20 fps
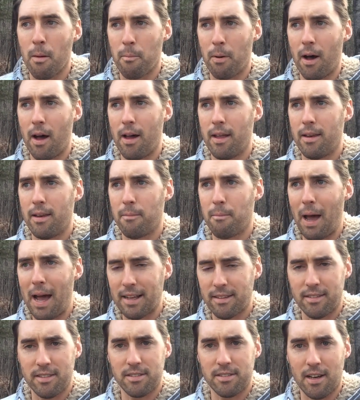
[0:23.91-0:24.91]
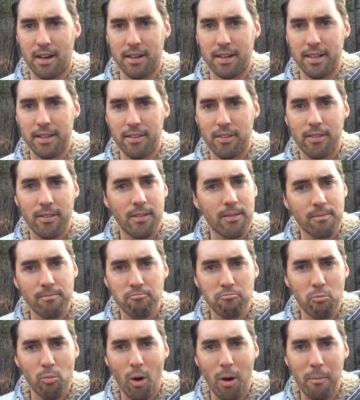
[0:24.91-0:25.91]
But back to sonnets.
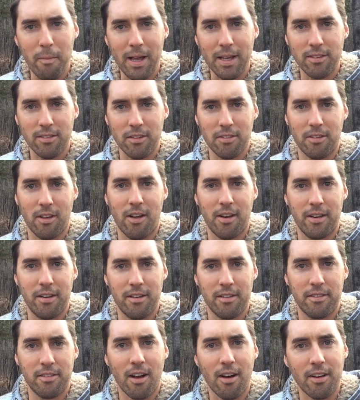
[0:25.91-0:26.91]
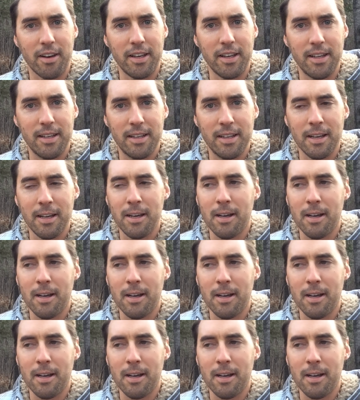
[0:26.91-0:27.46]
What makes a sonnet a sonnet?